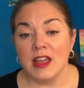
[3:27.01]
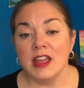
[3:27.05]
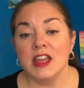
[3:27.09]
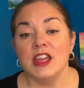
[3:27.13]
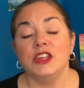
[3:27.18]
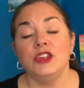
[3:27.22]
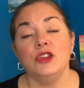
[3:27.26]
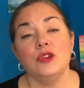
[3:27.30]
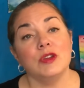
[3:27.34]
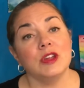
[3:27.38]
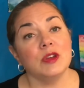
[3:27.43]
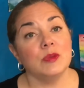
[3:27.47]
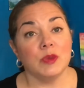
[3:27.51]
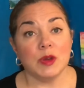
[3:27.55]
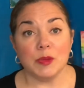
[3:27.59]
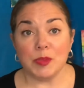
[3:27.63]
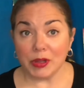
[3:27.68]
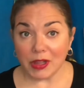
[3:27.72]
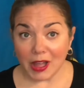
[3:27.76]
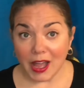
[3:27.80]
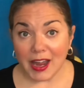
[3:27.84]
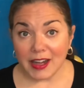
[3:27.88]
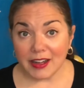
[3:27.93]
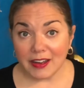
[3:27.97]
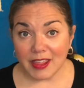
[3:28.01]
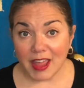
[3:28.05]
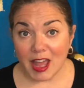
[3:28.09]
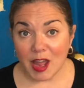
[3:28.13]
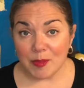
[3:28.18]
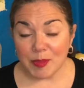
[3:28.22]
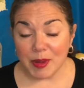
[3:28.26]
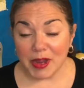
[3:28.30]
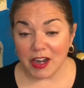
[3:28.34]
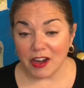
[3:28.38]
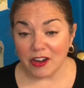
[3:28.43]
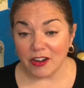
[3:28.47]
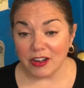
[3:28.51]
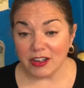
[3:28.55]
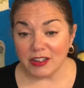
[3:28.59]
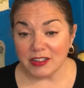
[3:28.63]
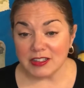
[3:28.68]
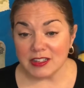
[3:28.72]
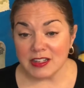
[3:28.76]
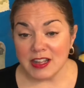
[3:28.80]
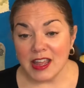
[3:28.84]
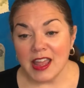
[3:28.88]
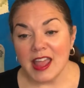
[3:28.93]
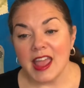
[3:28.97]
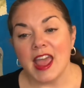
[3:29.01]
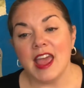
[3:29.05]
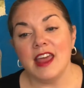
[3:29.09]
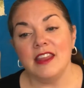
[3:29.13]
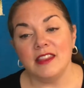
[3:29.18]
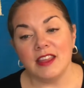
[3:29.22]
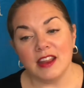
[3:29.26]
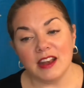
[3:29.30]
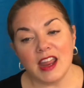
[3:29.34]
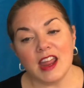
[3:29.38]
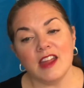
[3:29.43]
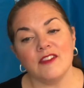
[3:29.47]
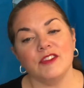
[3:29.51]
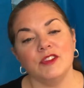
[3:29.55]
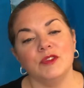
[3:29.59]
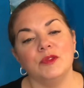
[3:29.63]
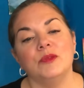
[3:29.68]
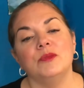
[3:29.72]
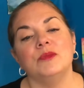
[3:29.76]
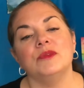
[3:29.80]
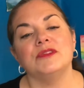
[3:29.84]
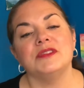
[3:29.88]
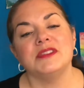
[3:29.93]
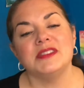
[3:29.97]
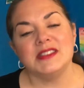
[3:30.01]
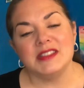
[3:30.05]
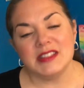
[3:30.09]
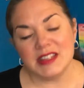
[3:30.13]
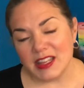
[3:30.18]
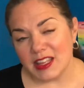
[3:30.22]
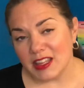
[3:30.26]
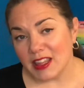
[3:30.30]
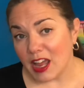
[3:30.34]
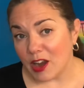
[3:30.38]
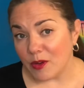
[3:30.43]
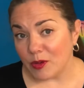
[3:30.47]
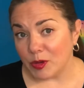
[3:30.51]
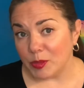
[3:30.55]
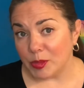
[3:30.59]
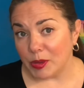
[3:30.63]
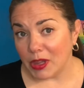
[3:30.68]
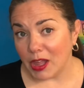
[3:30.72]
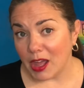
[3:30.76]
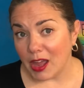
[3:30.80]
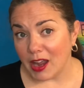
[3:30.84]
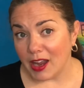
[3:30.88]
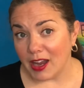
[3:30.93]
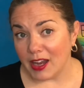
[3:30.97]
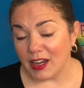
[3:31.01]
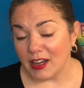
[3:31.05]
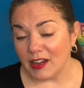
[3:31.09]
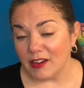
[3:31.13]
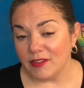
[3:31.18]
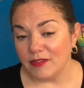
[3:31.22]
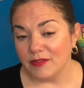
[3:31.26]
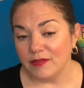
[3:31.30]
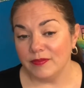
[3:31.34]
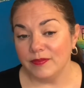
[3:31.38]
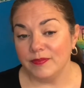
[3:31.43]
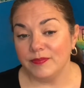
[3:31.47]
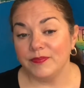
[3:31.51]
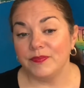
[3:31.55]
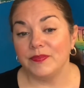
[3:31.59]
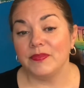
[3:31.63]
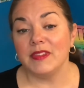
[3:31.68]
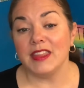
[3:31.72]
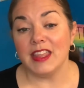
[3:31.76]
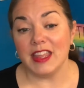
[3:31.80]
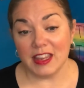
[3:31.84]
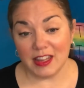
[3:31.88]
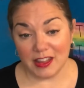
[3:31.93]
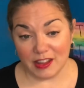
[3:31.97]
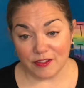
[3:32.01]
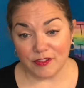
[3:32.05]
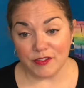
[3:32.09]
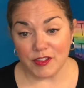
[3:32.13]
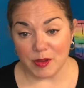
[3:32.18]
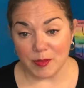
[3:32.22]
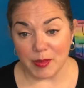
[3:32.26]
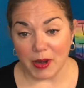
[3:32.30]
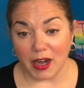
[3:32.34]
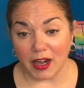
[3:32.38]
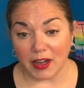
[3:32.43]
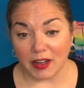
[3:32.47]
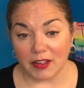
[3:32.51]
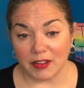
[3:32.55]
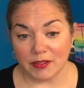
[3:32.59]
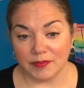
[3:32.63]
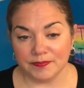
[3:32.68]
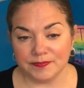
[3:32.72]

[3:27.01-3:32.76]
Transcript: you can reply to that parent, and then everyone will see that reply in the feedback.